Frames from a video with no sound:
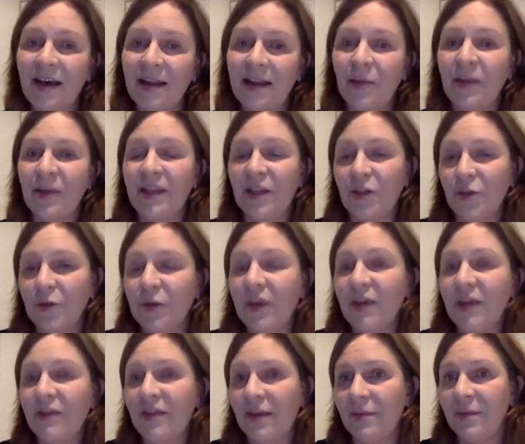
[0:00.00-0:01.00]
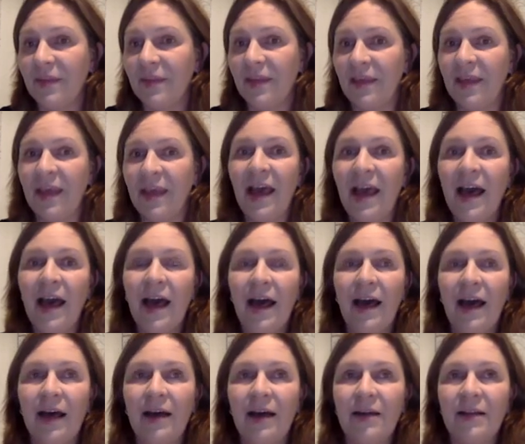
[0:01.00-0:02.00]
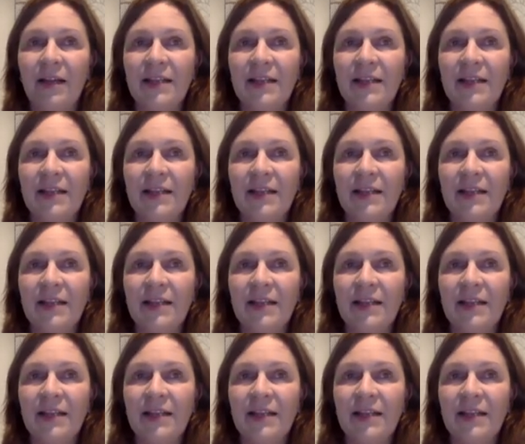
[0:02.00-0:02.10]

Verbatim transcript: in the way that you give them the uh,